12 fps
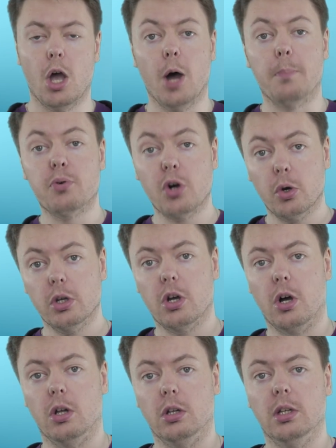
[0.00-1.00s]
A
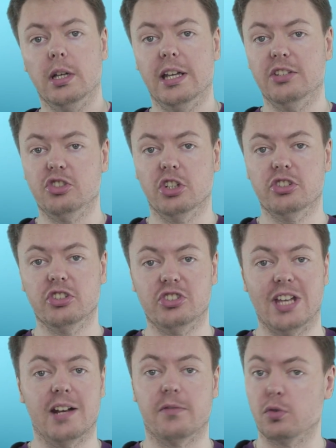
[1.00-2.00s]
protocol is just a
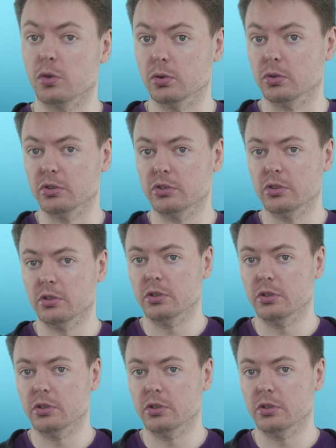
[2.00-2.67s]
set of rules,